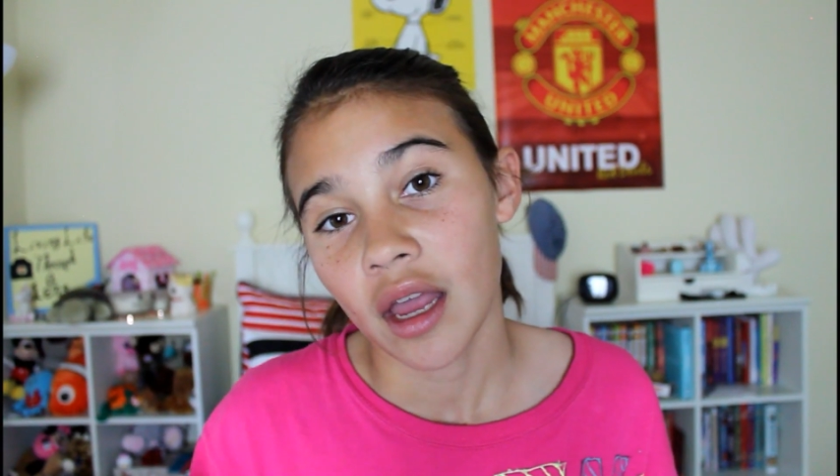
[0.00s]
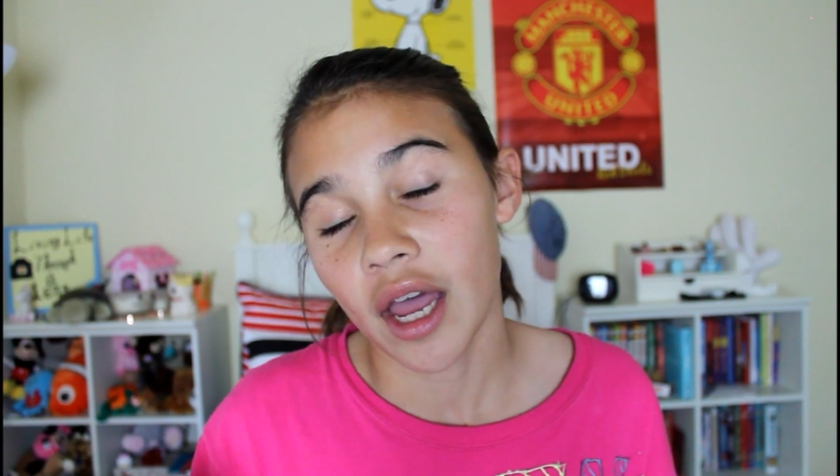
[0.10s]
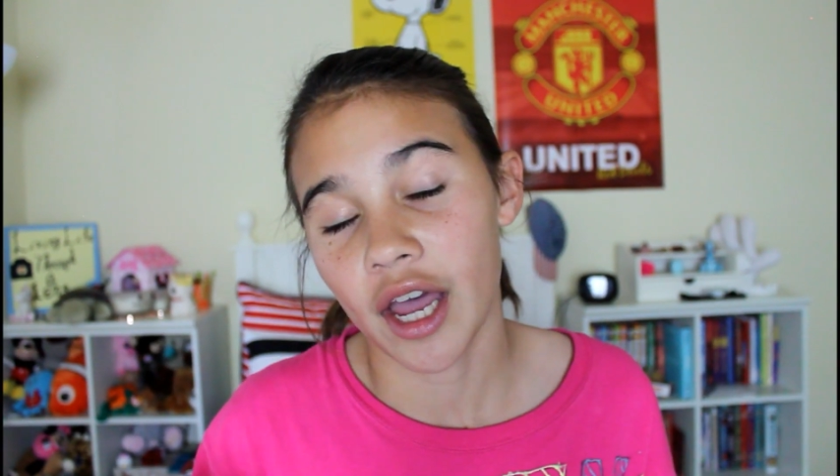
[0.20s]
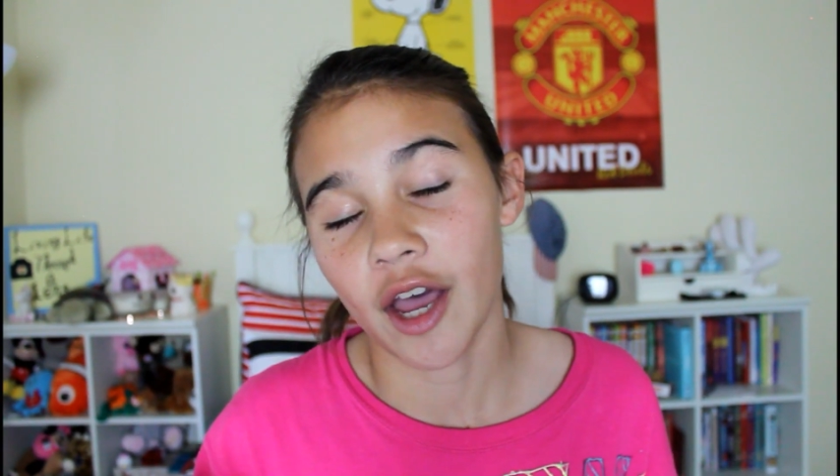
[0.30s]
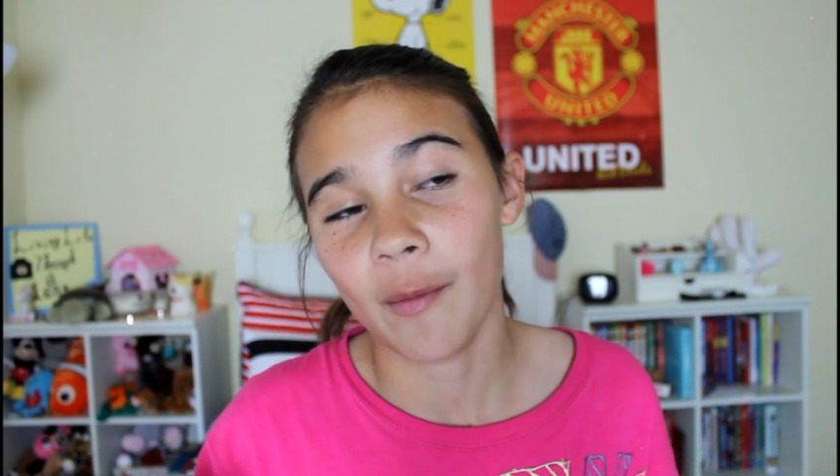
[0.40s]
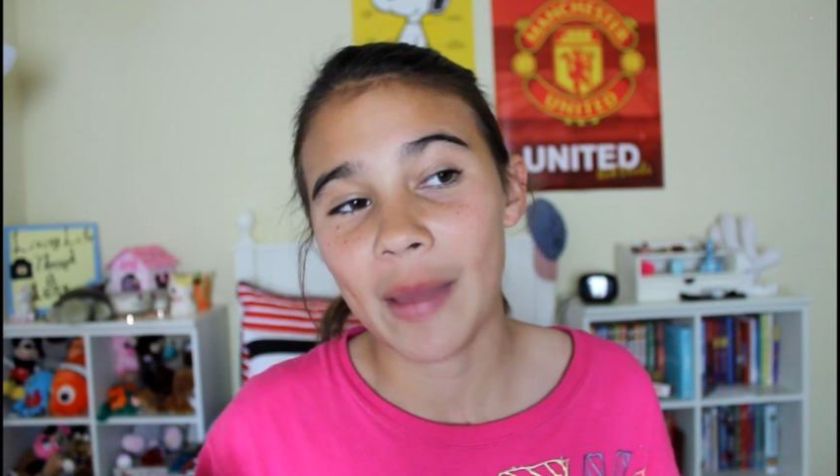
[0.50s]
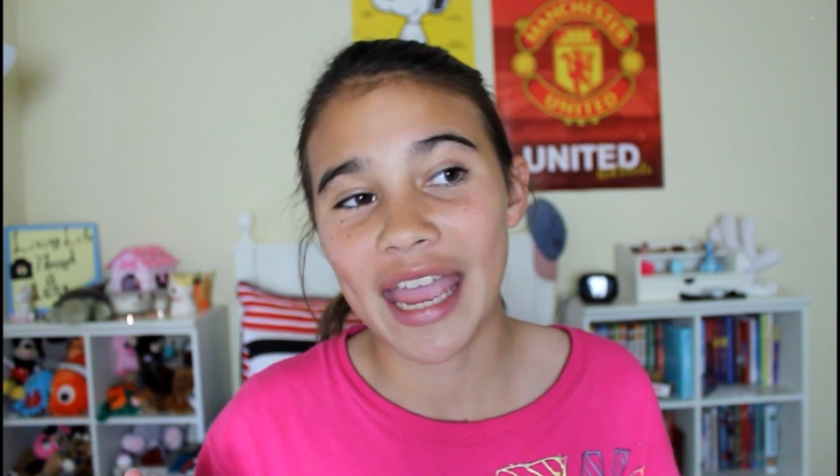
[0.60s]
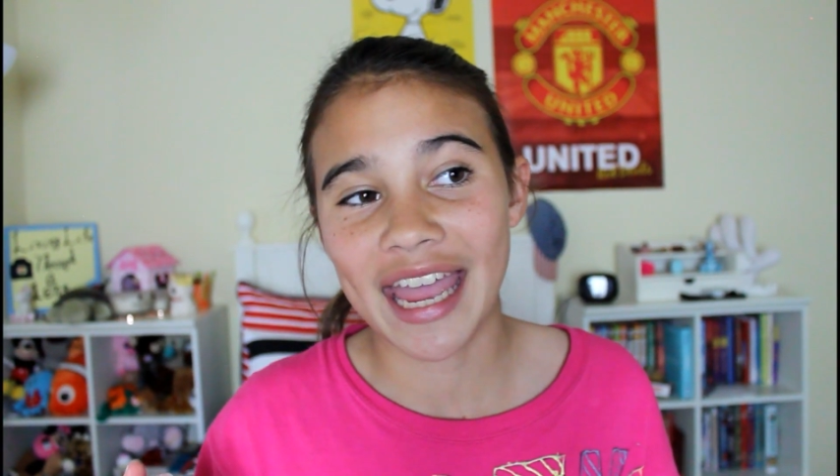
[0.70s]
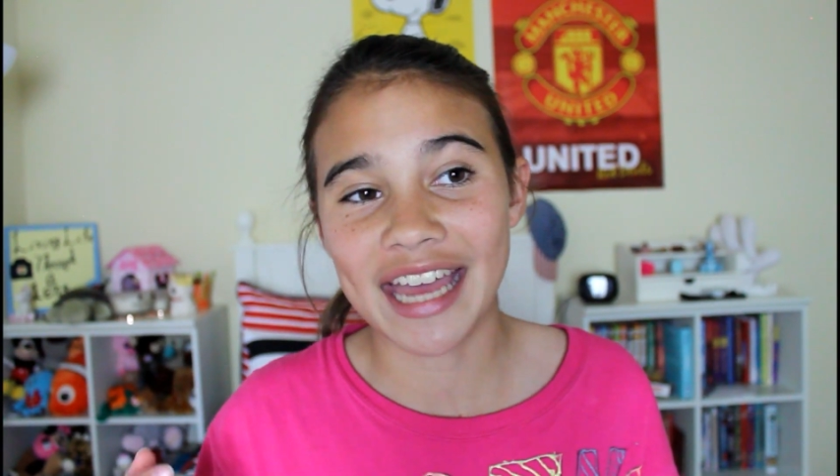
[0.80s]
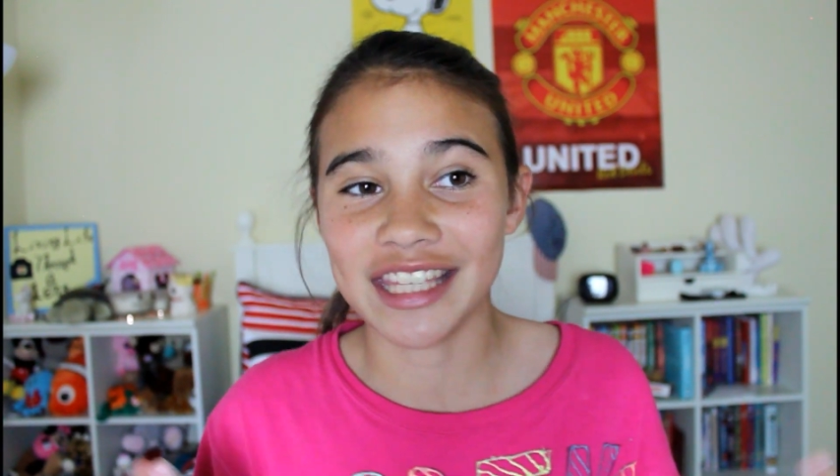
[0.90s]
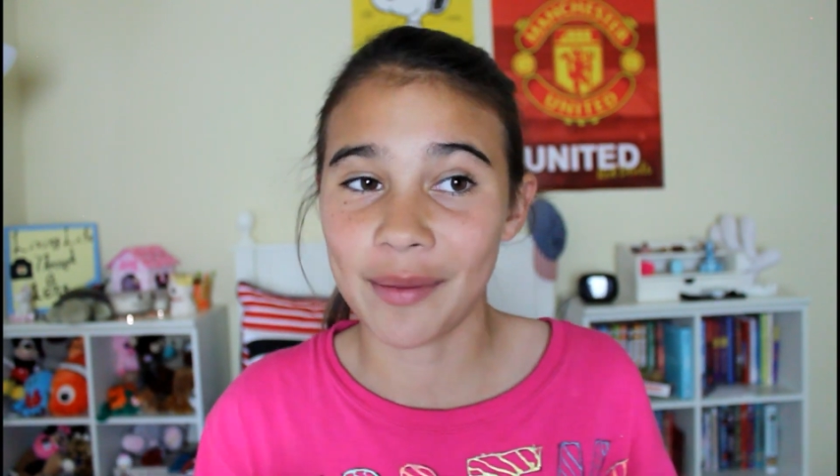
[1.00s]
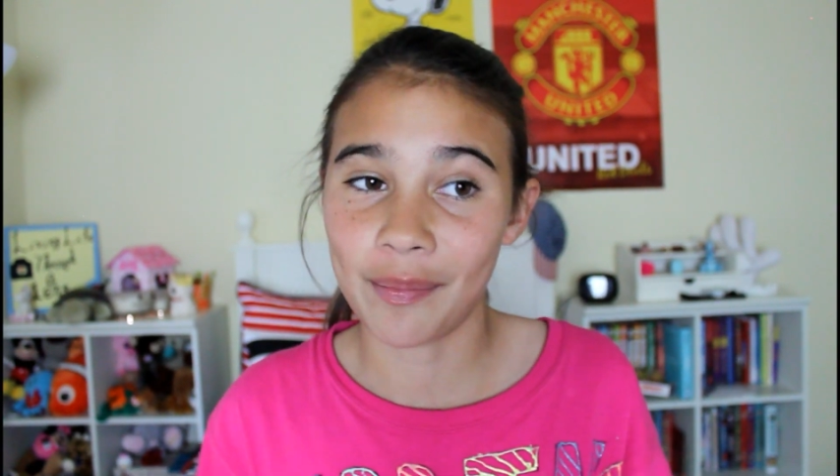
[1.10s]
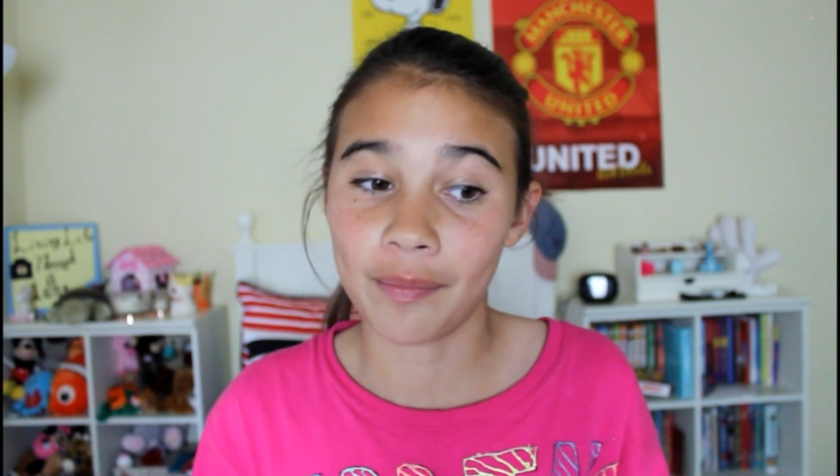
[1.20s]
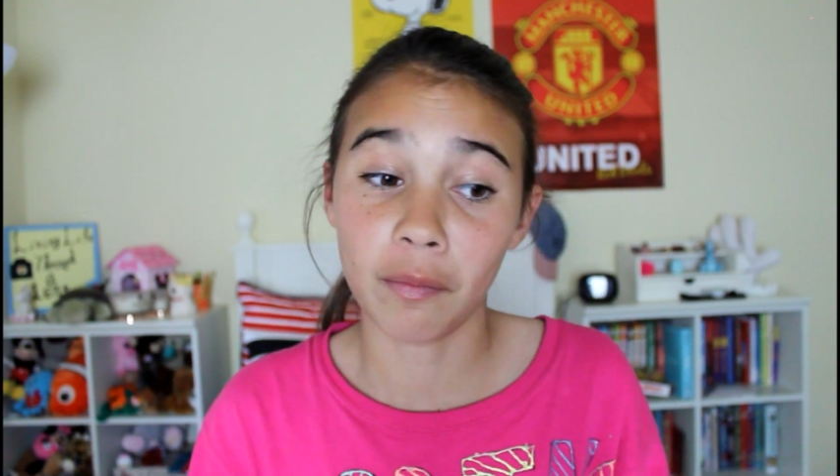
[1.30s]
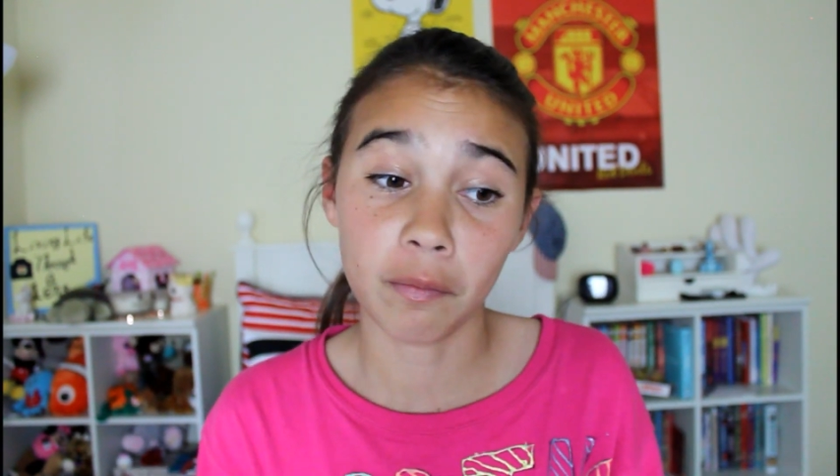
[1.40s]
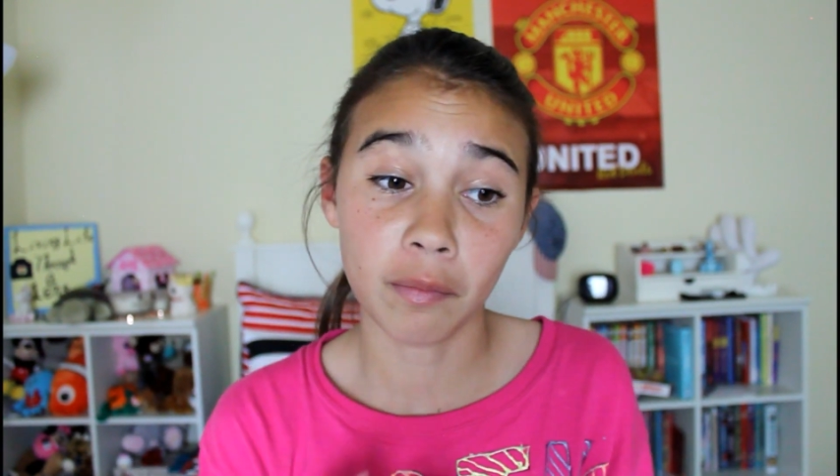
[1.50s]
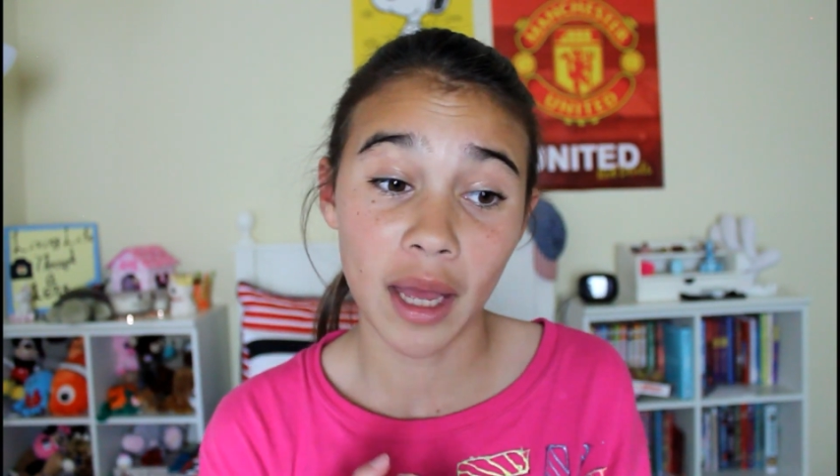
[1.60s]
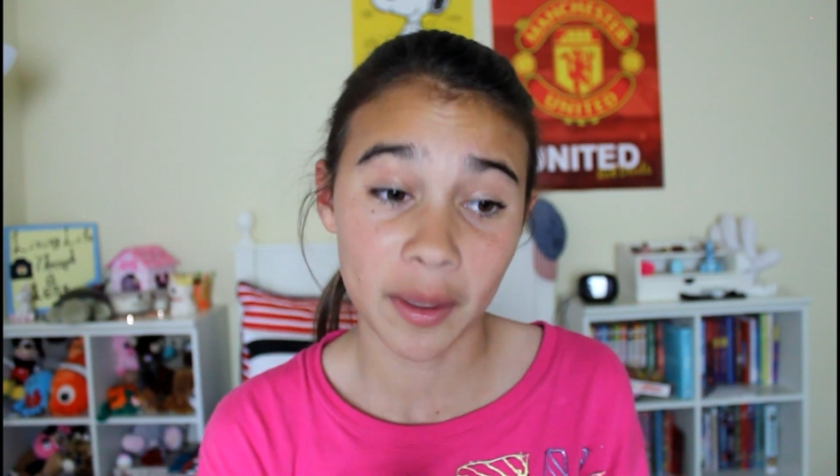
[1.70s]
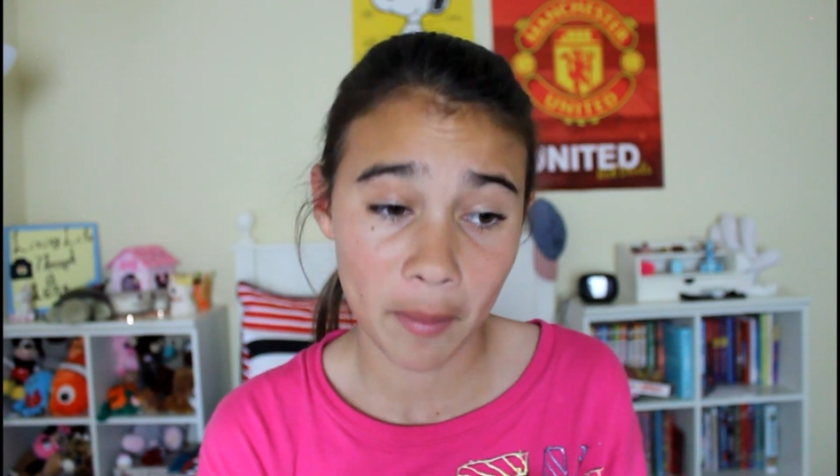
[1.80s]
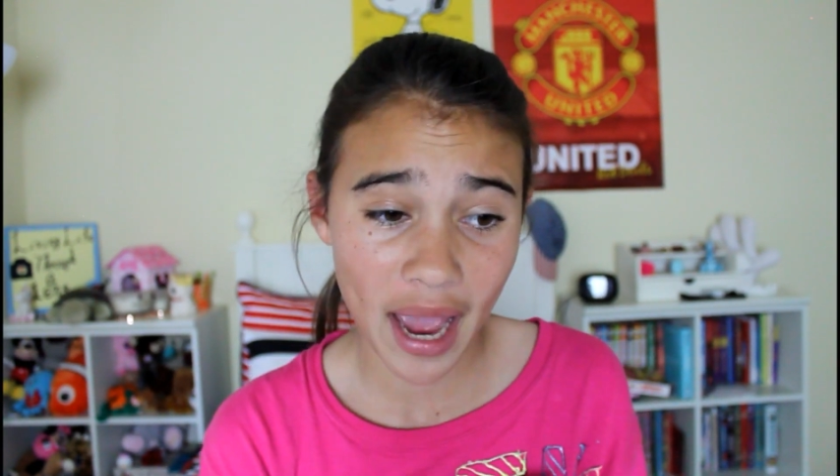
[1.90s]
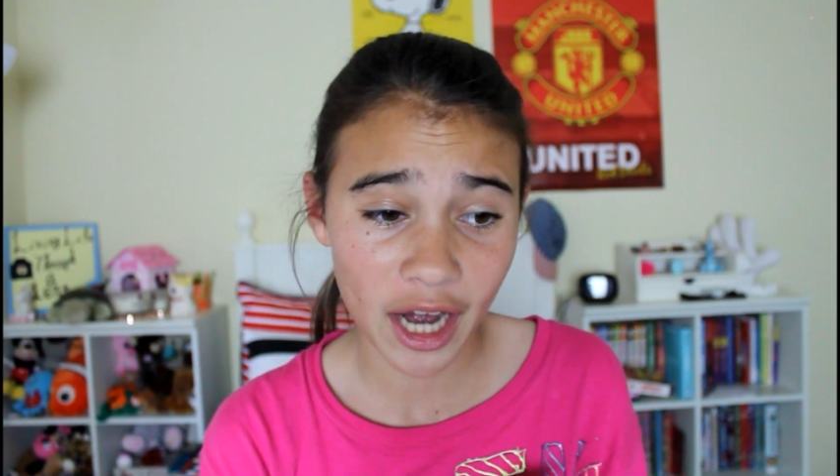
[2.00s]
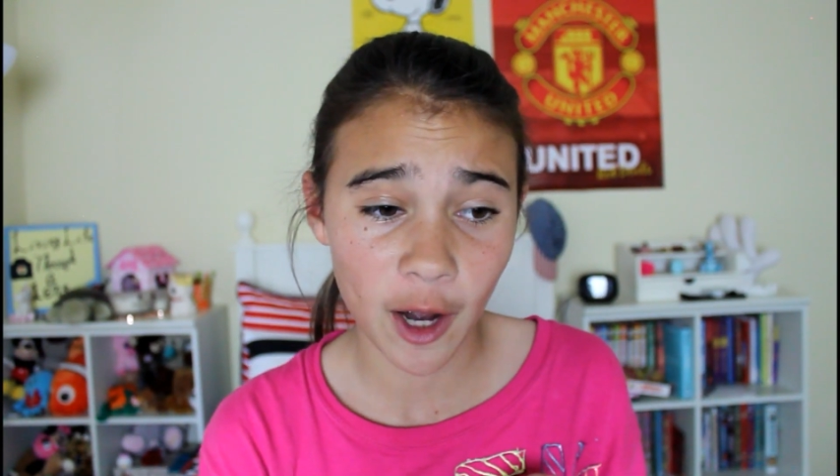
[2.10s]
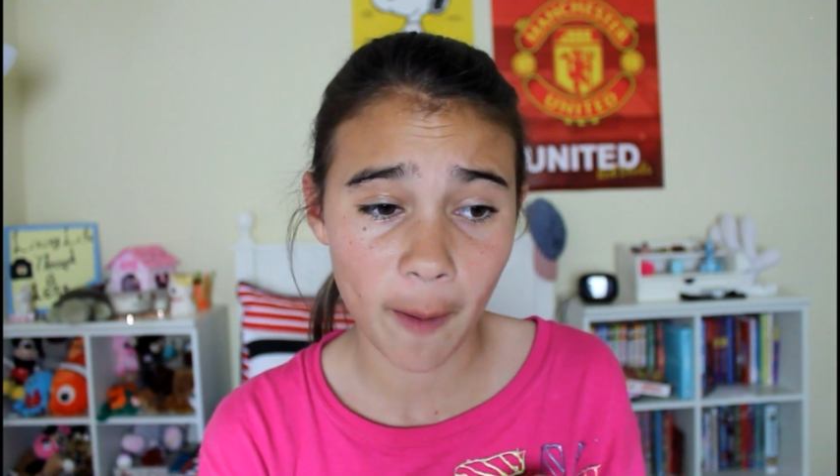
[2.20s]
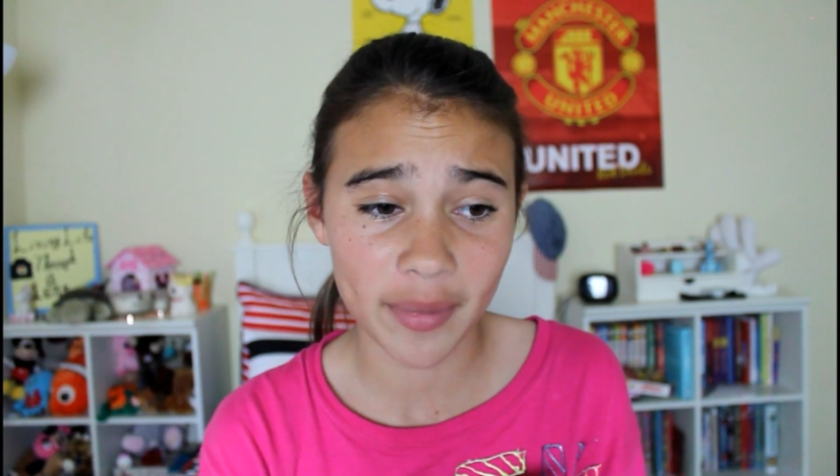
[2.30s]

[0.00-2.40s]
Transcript: And admire